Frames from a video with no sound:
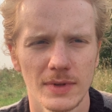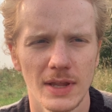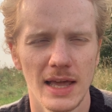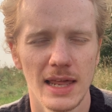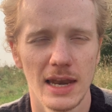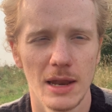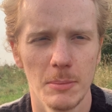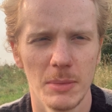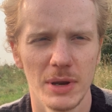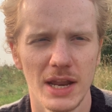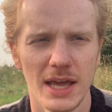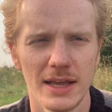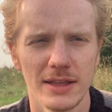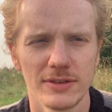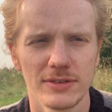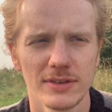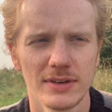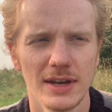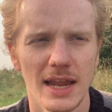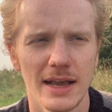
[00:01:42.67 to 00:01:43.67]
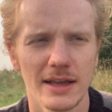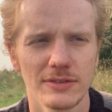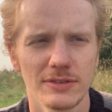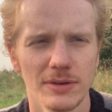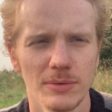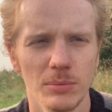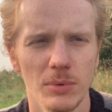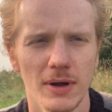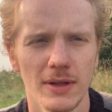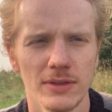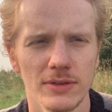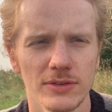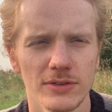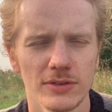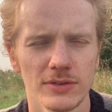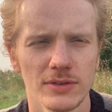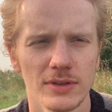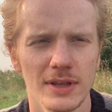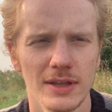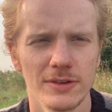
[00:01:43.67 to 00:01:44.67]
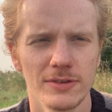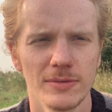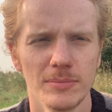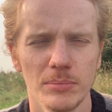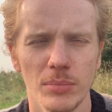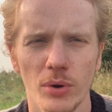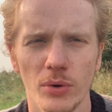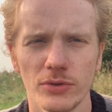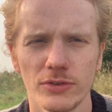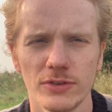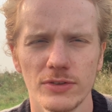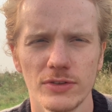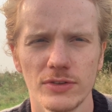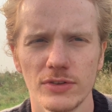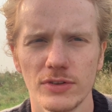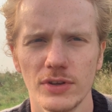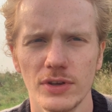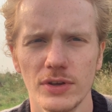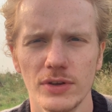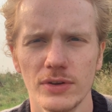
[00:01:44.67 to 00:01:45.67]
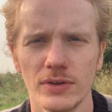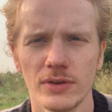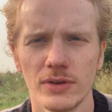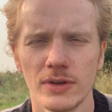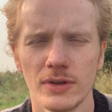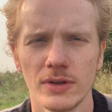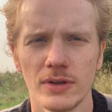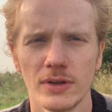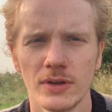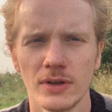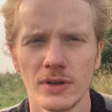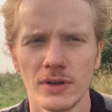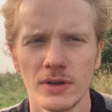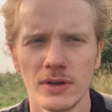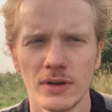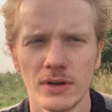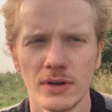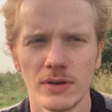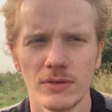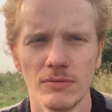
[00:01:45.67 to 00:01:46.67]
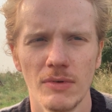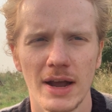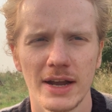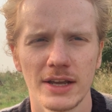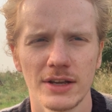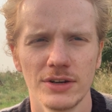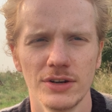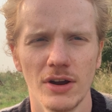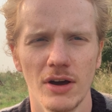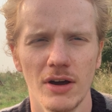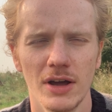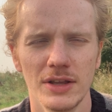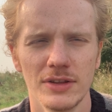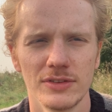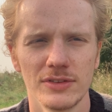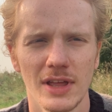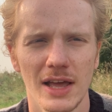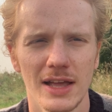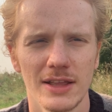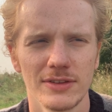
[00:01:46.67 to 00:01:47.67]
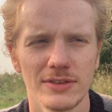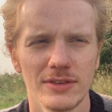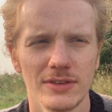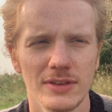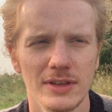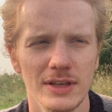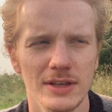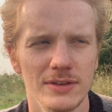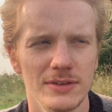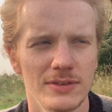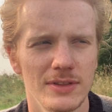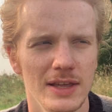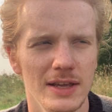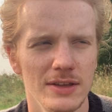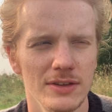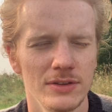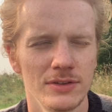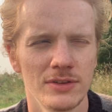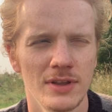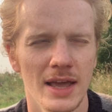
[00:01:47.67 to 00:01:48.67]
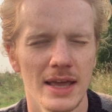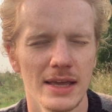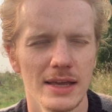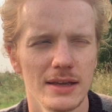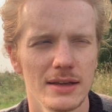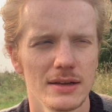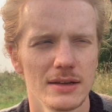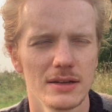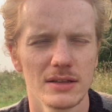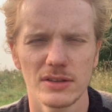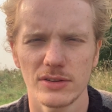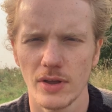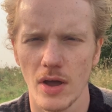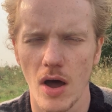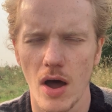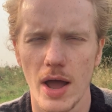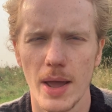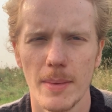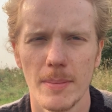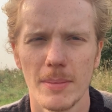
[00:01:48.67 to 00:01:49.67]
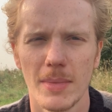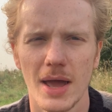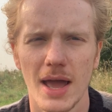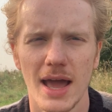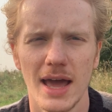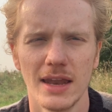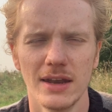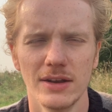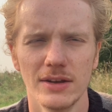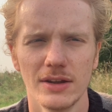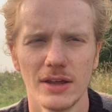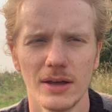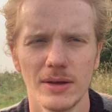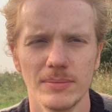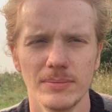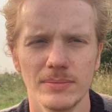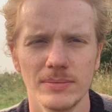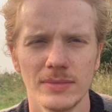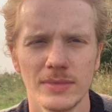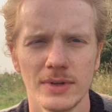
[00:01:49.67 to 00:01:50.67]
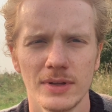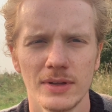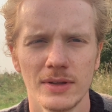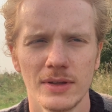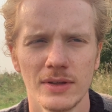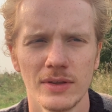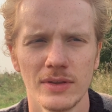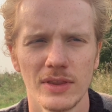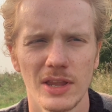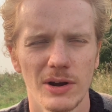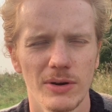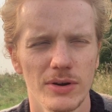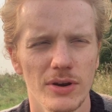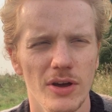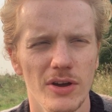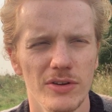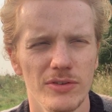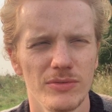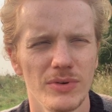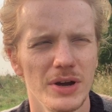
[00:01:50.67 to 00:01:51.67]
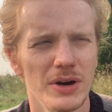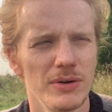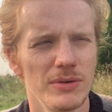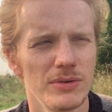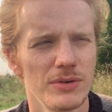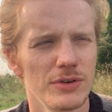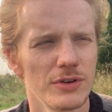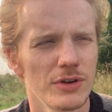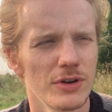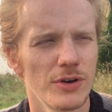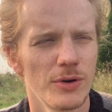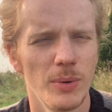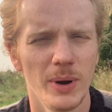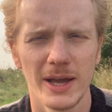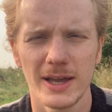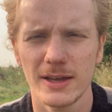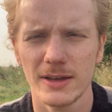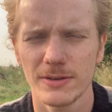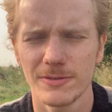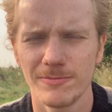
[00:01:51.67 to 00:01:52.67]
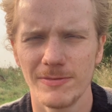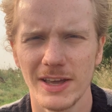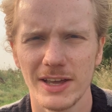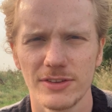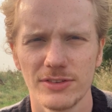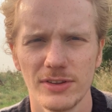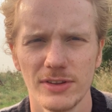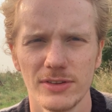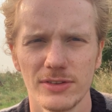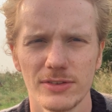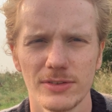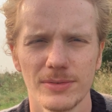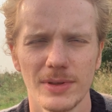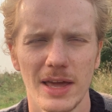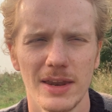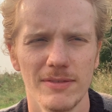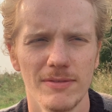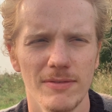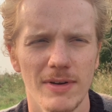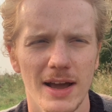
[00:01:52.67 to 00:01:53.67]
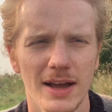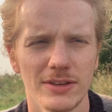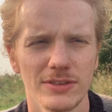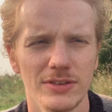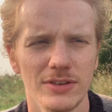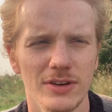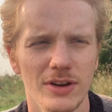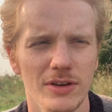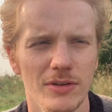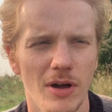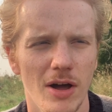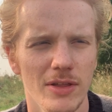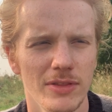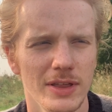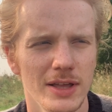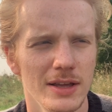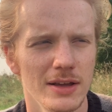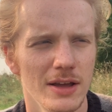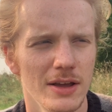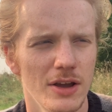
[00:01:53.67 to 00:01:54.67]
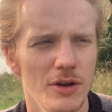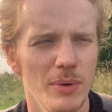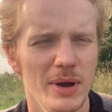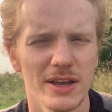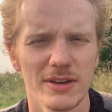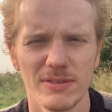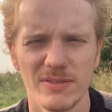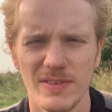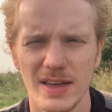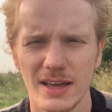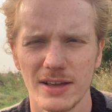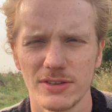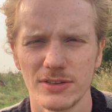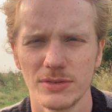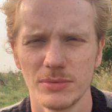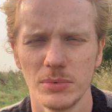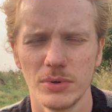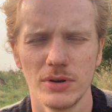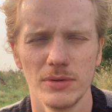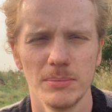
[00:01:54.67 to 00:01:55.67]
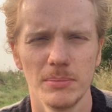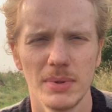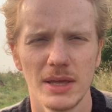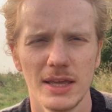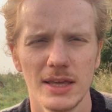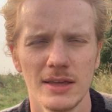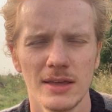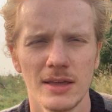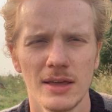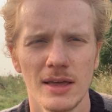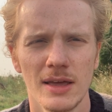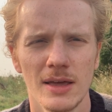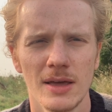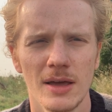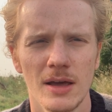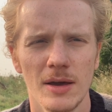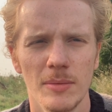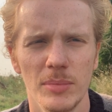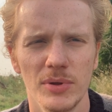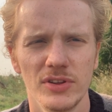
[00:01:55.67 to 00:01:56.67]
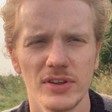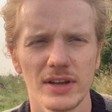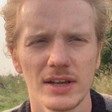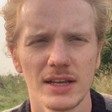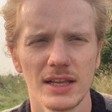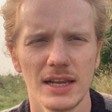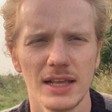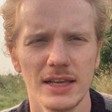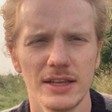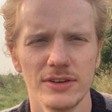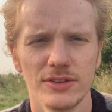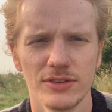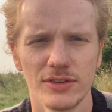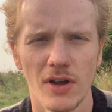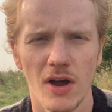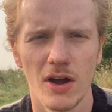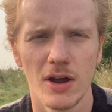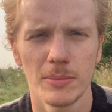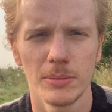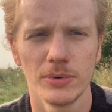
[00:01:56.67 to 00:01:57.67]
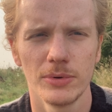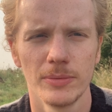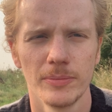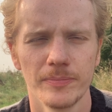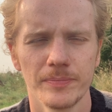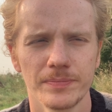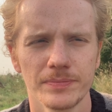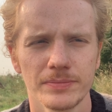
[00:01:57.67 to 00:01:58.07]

eliminate negative ones, it's important to recognize that these things take time, and there are no real quick fixes. And in fact, I think a quick fix wouldn't be particularly desirable,